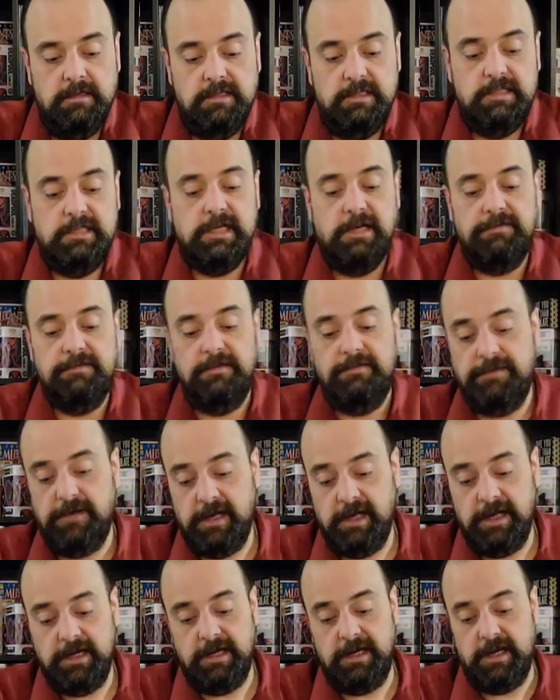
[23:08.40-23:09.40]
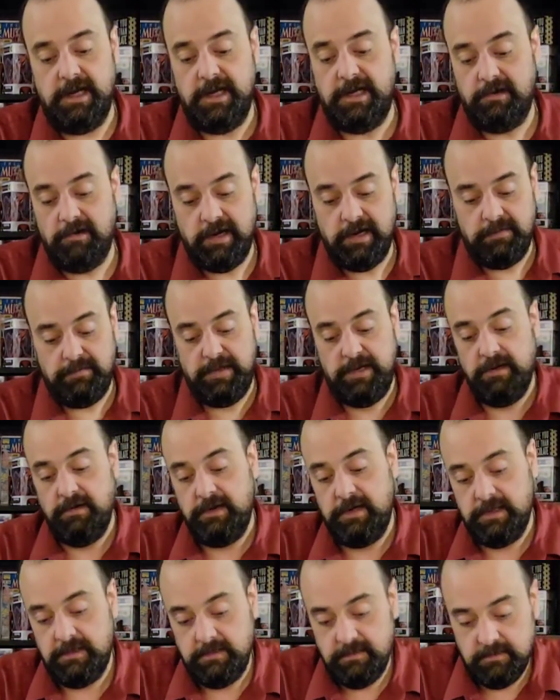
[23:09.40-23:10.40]
tough to find in high grade,
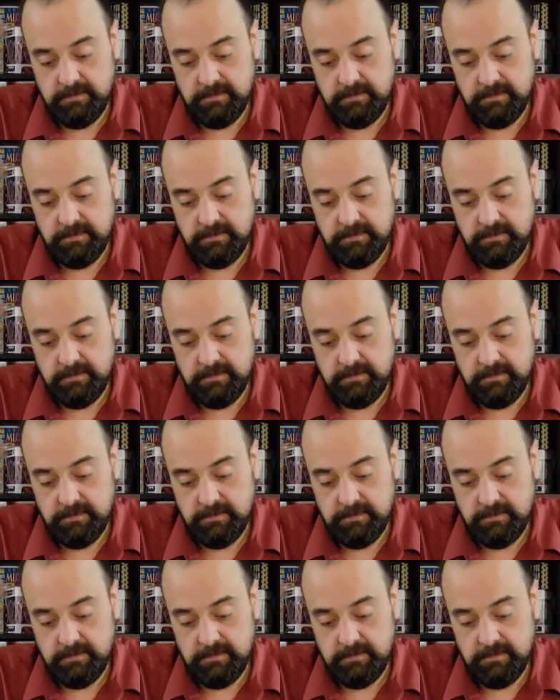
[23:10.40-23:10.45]
period.